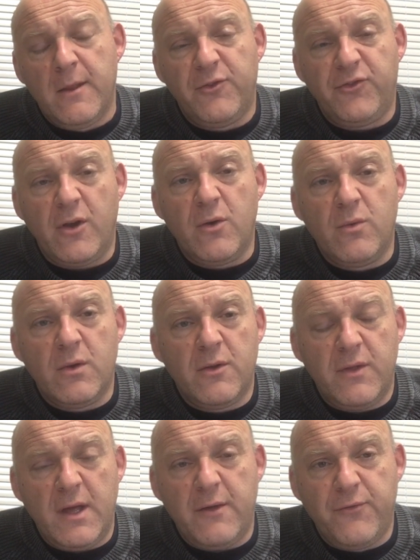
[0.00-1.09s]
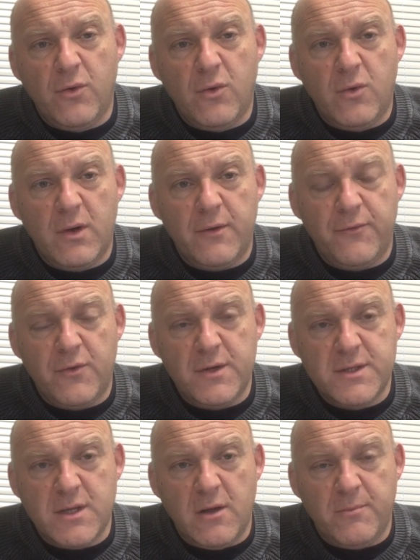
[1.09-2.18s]
So therefore, for
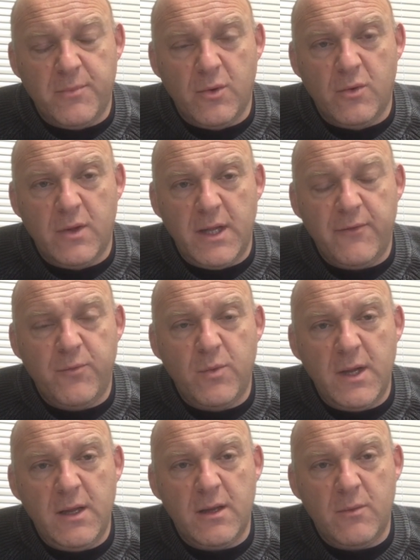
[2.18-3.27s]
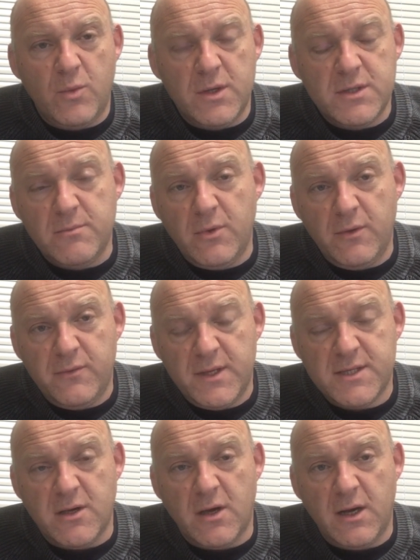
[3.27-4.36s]
example, if we were to move the
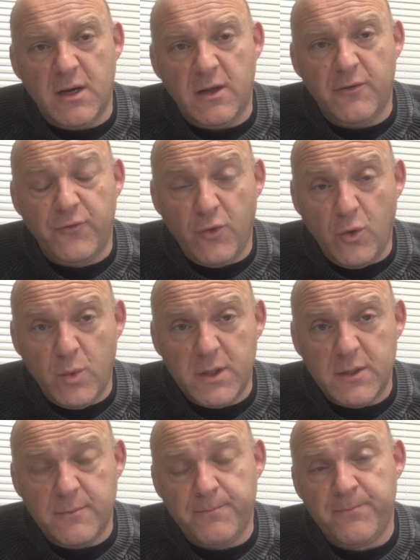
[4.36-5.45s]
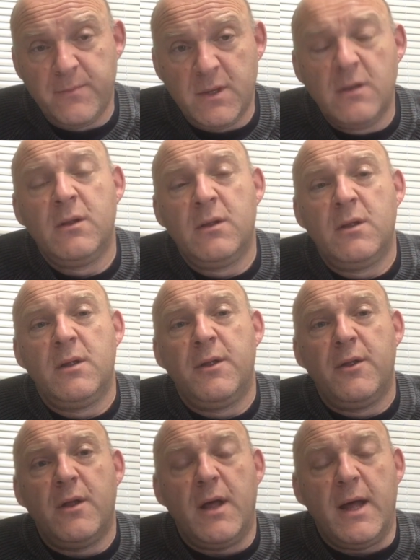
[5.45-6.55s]
cyclic forward,
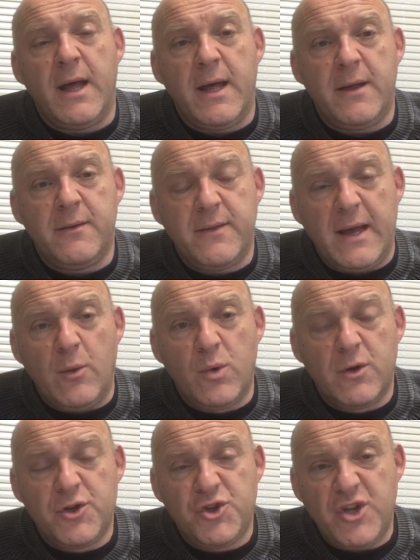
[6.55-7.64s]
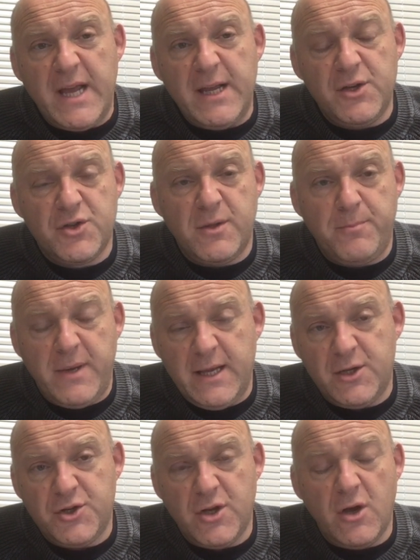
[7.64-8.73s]
that would change the
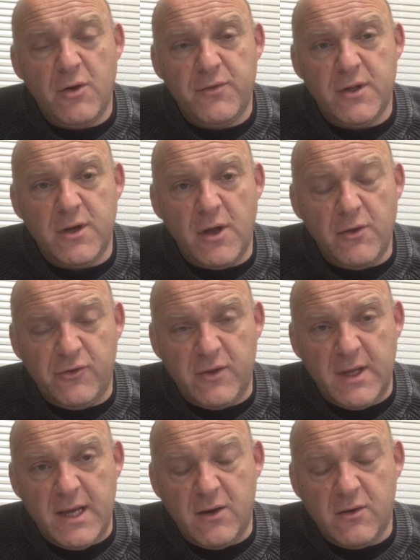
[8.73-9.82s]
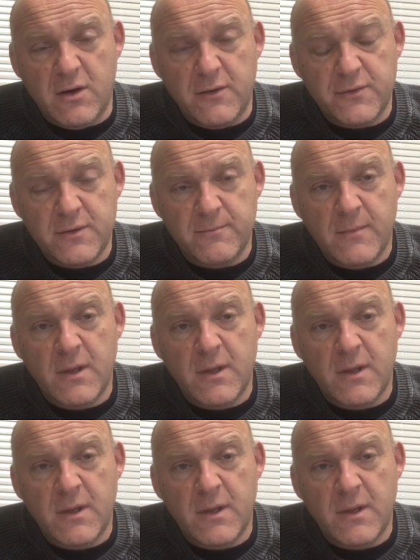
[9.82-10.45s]
pitch over the nose of the aircraft.